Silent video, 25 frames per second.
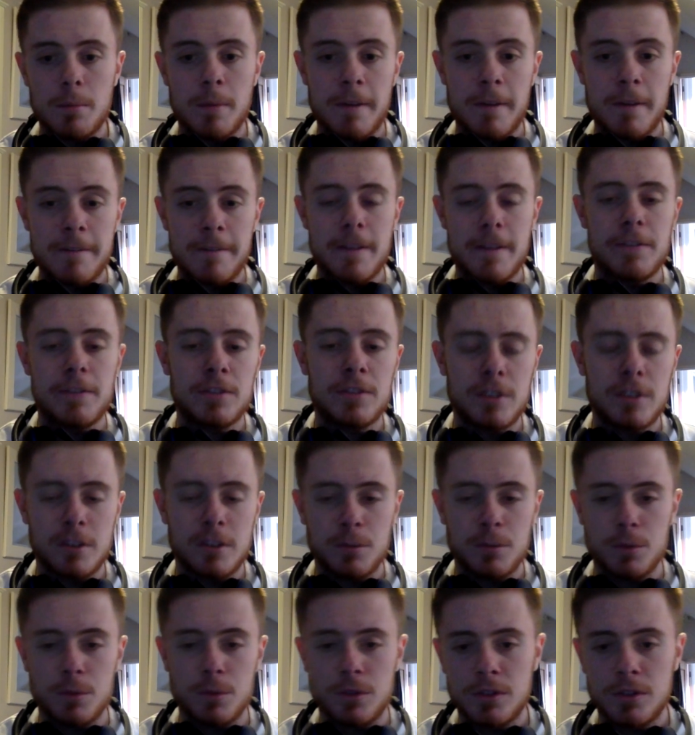my FIFA
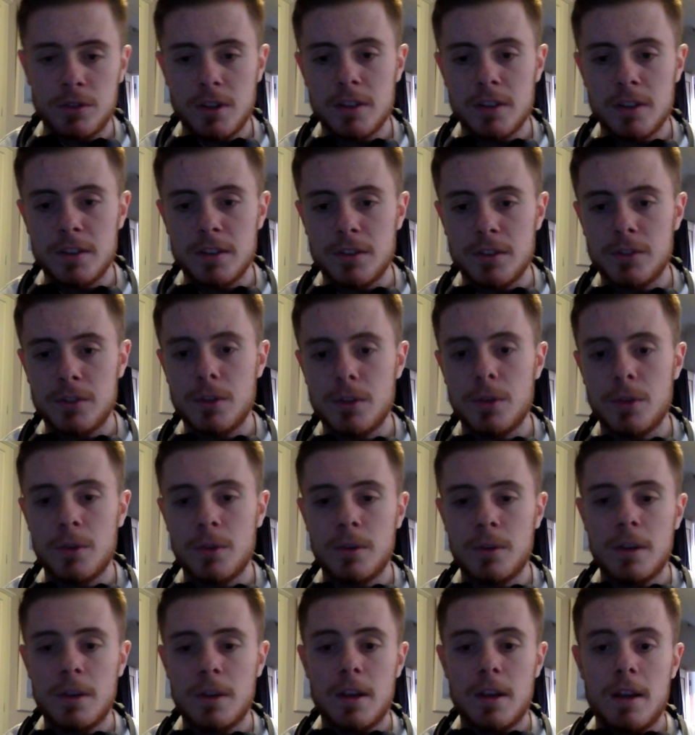series, which is starting
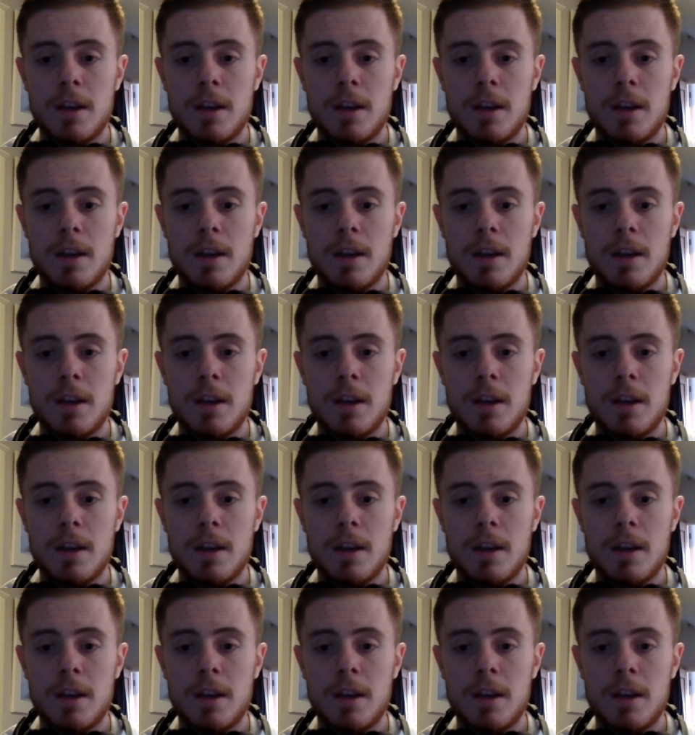soon.